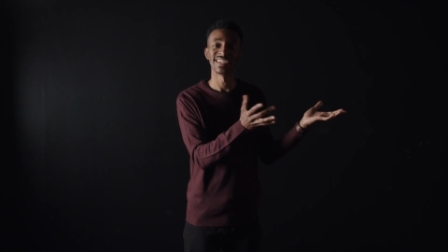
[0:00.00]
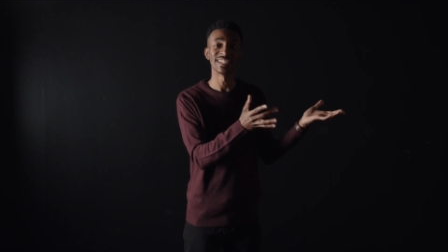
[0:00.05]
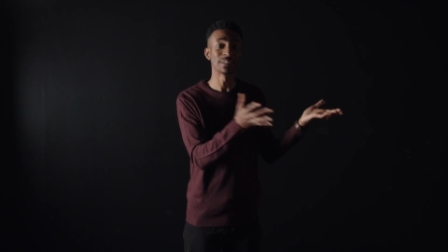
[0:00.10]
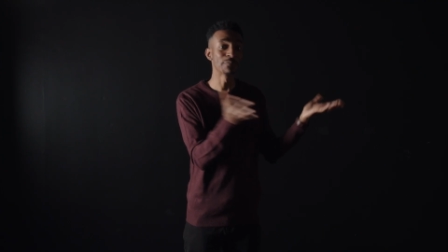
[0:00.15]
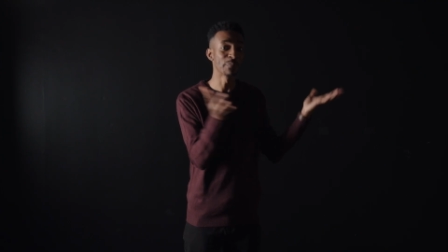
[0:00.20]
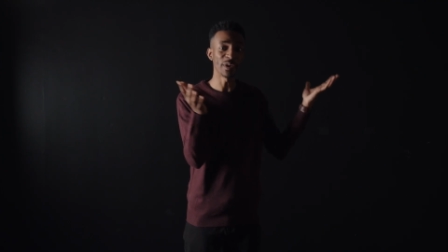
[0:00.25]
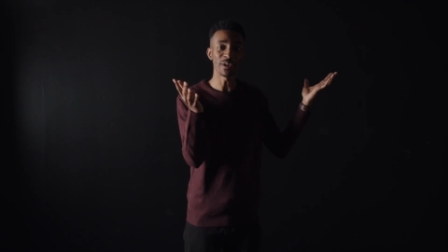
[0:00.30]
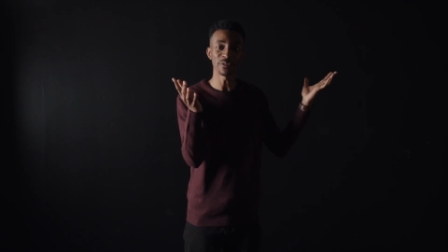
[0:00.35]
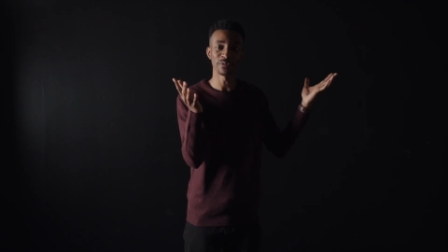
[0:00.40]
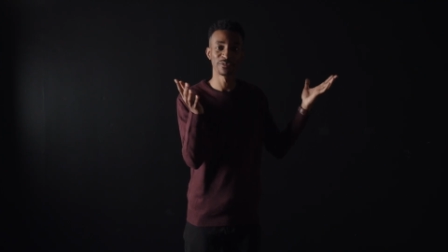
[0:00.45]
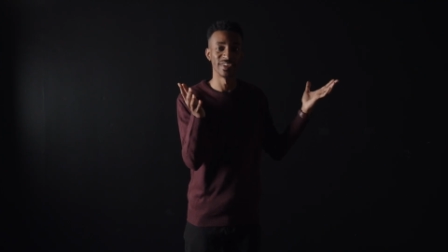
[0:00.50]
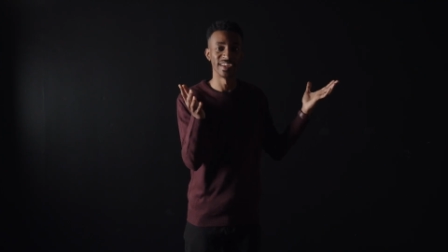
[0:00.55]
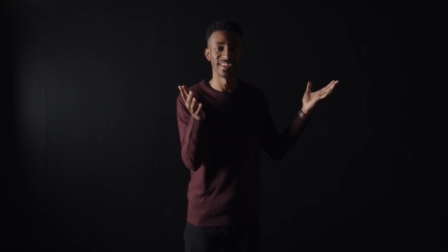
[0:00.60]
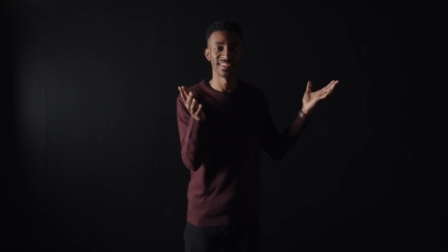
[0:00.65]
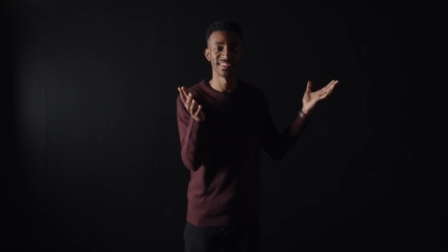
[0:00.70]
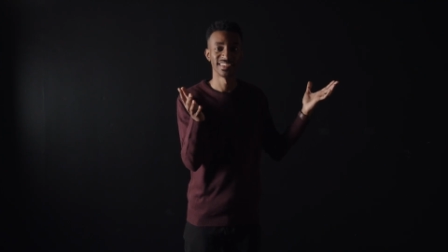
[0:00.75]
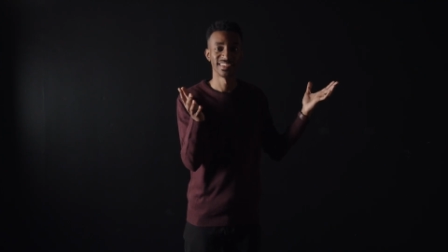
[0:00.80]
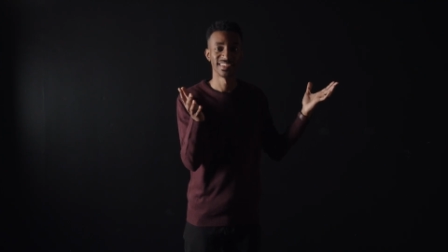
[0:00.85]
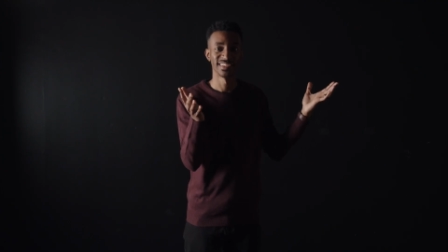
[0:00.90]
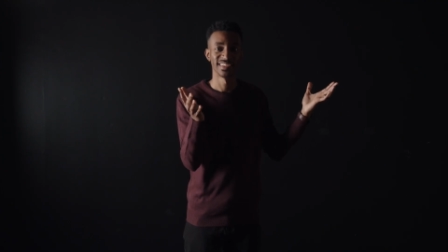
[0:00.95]
it's
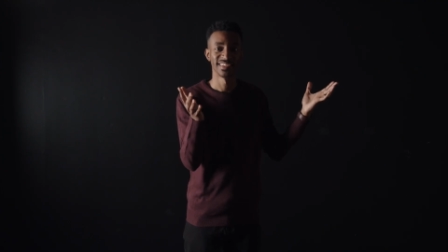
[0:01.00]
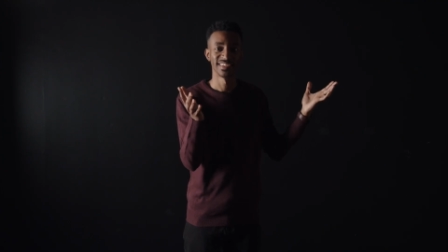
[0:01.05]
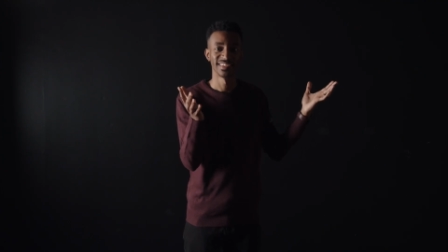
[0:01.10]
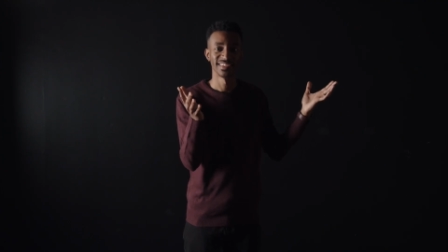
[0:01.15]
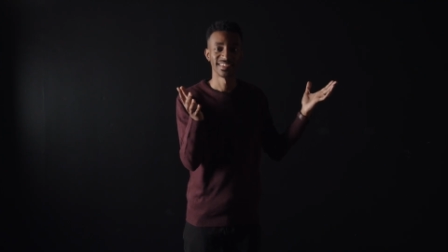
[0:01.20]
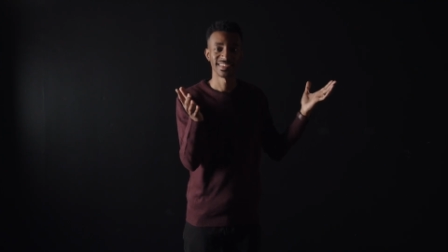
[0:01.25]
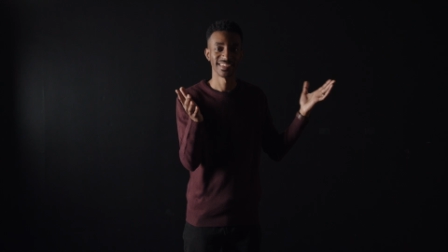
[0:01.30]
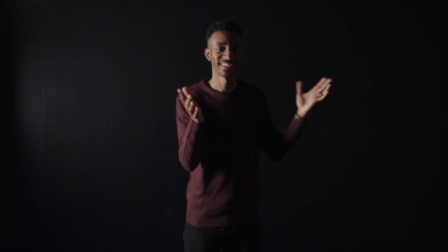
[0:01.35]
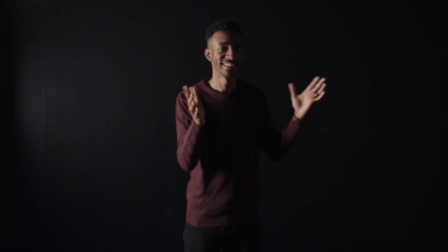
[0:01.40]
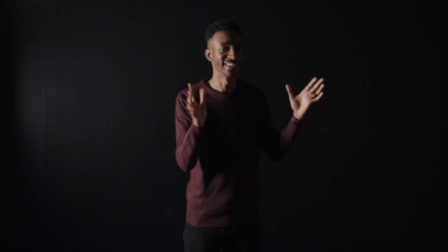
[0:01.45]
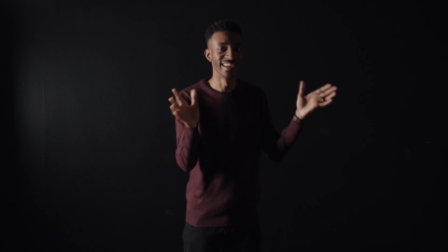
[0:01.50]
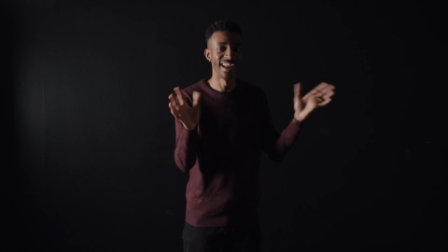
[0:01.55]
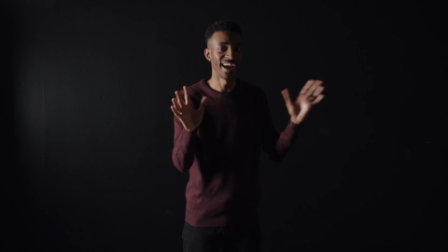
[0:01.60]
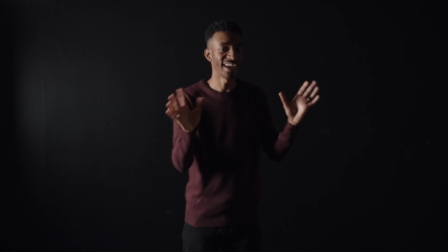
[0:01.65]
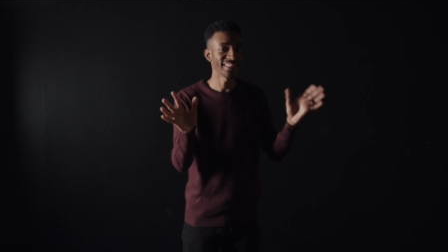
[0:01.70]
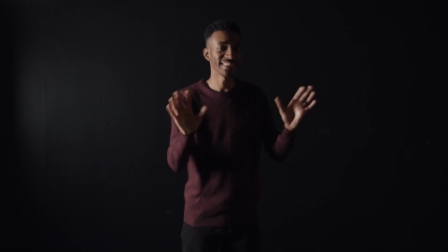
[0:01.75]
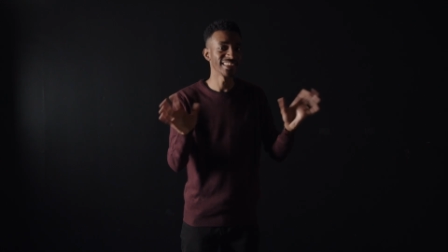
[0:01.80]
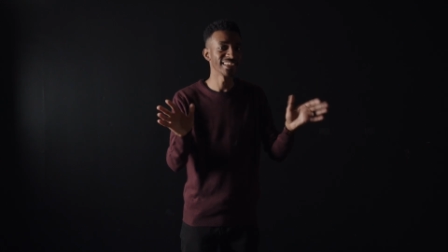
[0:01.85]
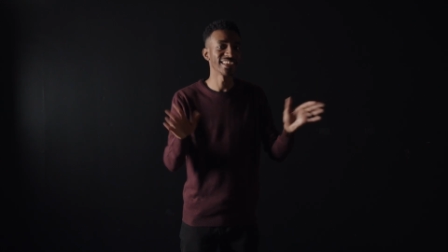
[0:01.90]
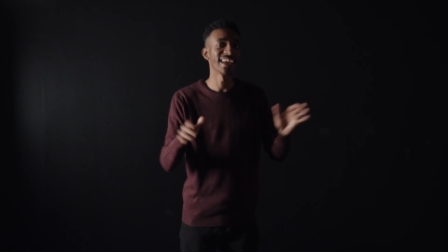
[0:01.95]
perfect. It's
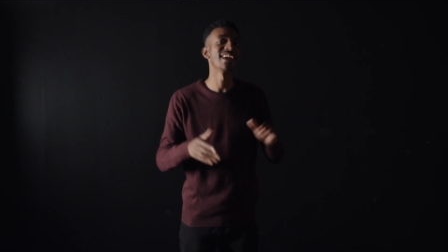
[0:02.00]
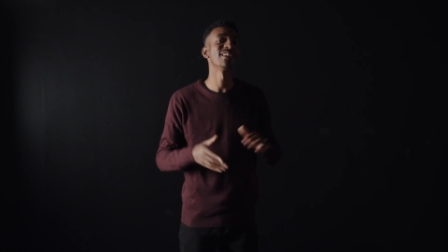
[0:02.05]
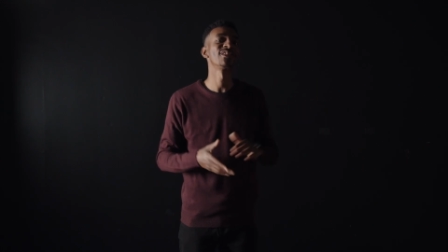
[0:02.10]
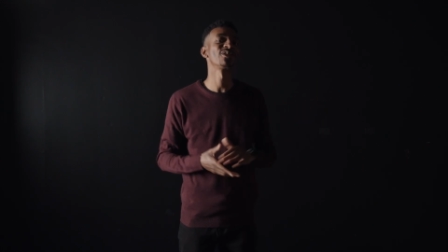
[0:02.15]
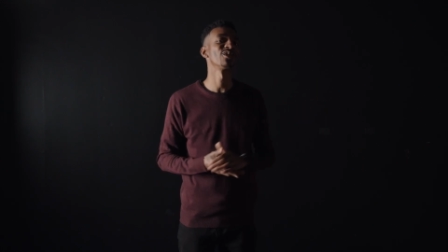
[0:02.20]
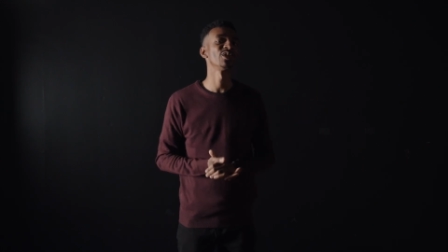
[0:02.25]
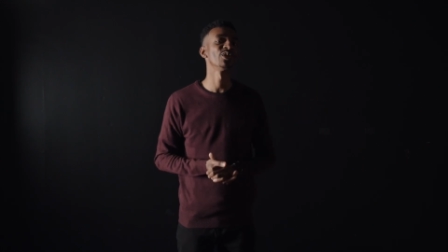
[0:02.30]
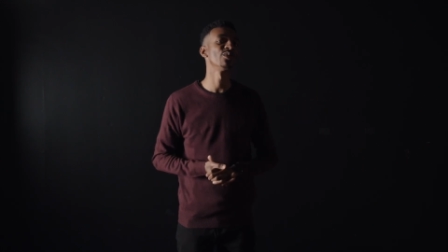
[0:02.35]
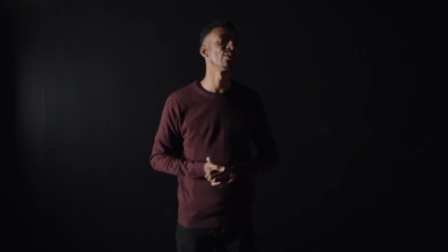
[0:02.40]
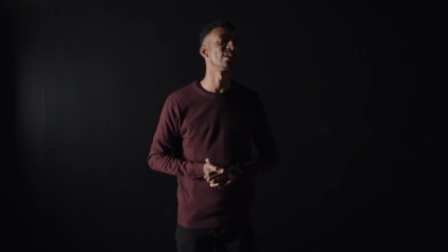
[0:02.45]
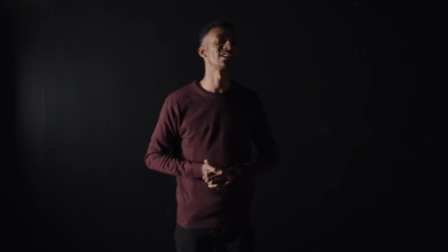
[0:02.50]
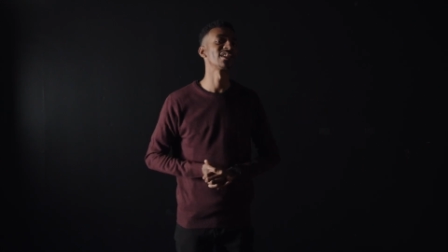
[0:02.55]
not the answer you'd